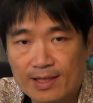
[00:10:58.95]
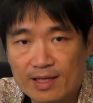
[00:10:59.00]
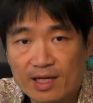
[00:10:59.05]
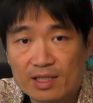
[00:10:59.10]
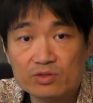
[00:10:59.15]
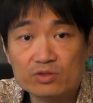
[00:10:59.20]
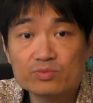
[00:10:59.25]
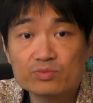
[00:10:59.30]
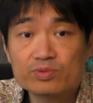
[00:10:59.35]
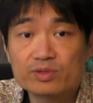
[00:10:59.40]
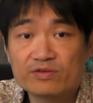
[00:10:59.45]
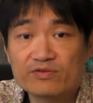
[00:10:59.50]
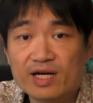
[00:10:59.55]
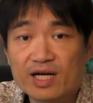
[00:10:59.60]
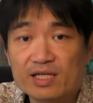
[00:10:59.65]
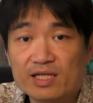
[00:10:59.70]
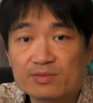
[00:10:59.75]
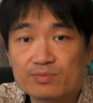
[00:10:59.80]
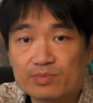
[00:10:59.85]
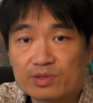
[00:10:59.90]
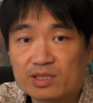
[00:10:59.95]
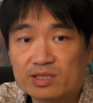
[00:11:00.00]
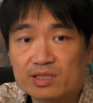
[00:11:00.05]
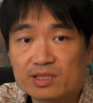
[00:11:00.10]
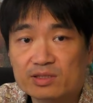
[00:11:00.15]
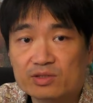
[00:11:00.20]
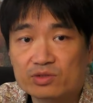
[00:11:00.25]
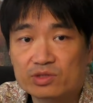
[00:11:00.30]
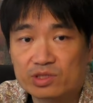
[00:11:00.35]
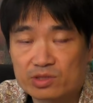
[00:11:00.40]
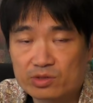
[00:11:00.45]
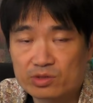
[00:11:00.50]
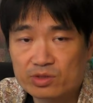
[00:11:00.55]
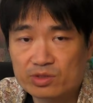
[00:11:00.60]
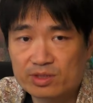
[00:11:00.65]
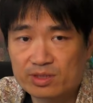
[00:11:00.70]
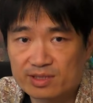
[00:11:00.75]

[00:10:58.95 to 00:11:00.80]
I do provide personal tutoring